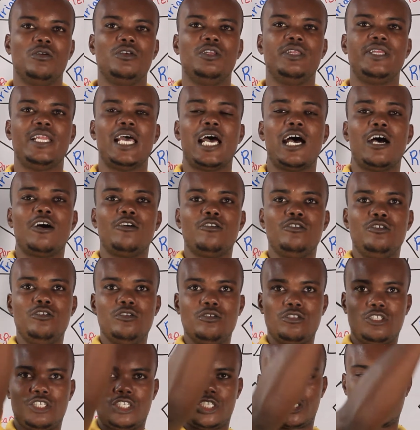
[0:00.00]
Now you
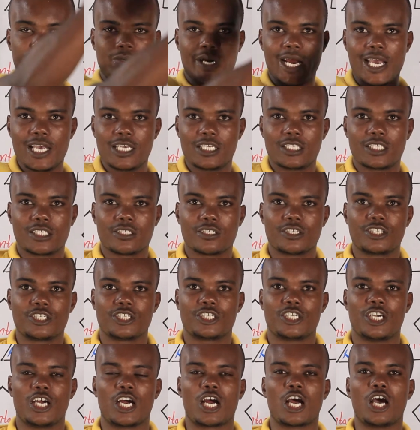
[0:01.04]
trace a
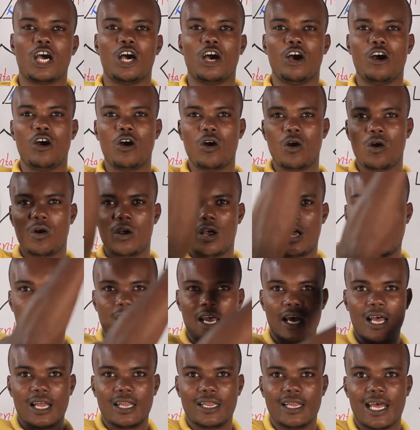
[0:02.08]
circle
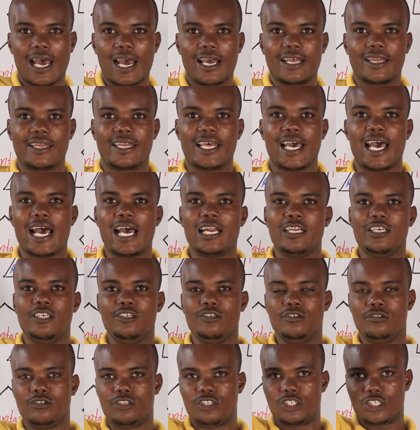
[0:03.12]
like that.
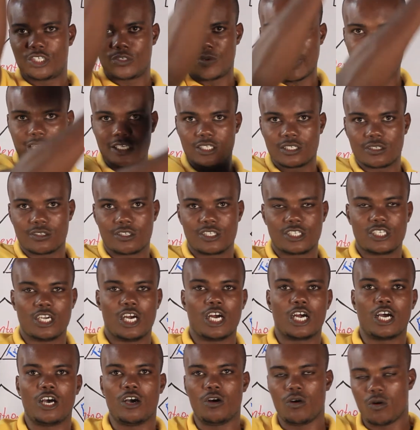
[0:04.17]
You trace a
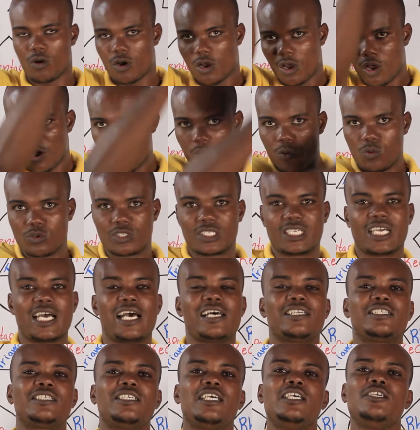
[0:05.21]
circle. Ou
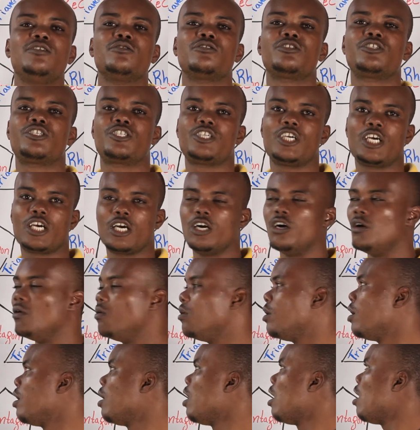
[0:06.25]
tracer un circle.
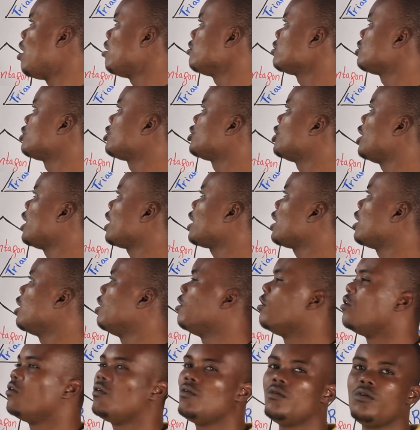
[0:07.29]
A
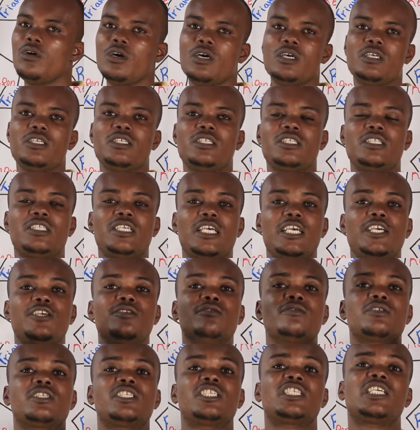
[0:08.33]
circle, c'est
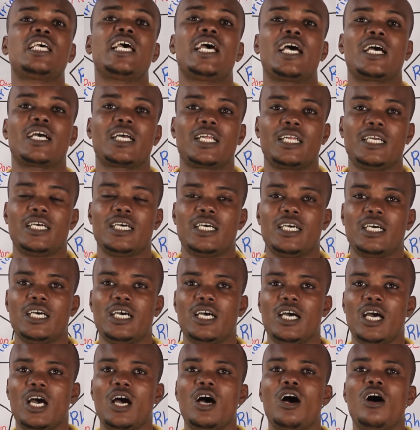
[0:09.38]
un cercle.
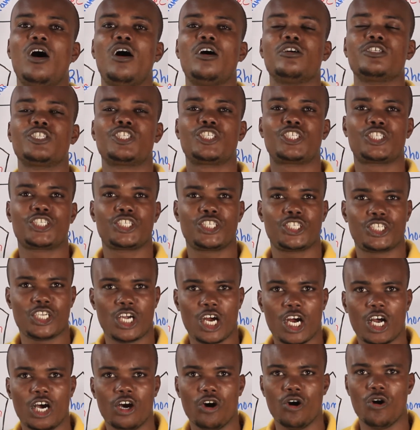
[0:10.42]
A
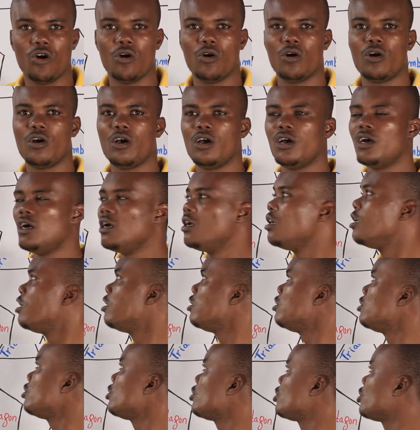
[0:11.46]
circle.
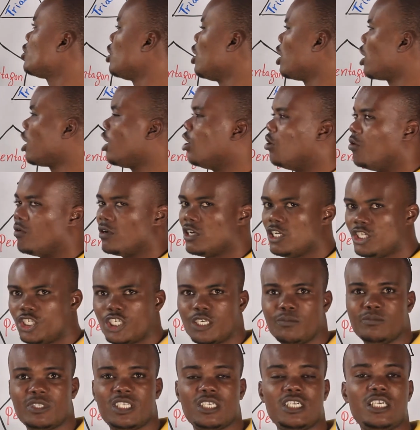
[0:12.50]
Circle. Qui
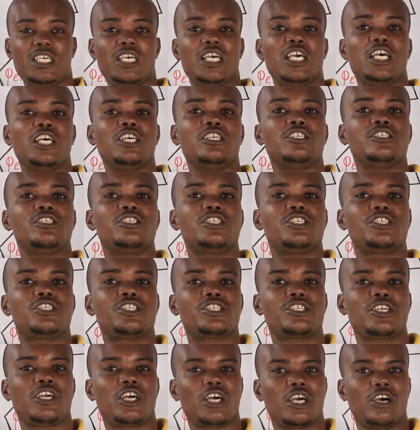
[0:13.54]
j'aime dit?
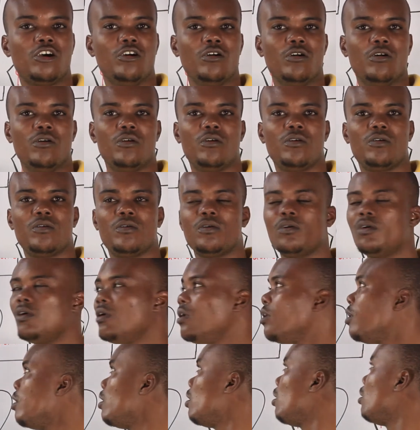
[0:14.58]
Circle.
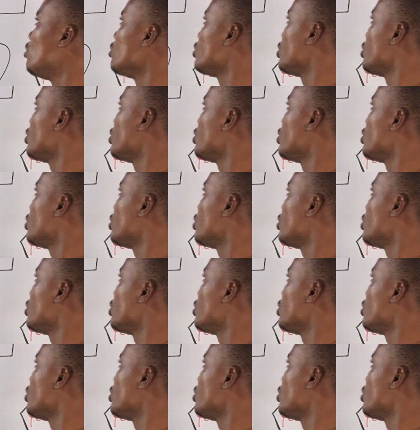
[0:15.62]
A